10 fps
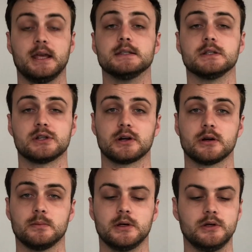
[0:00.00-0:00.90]
is a
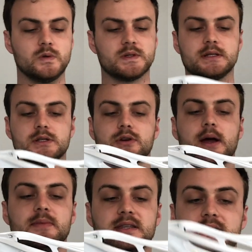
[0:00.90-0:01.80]
term used to
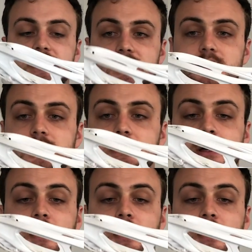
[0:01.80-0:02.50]
describe the distance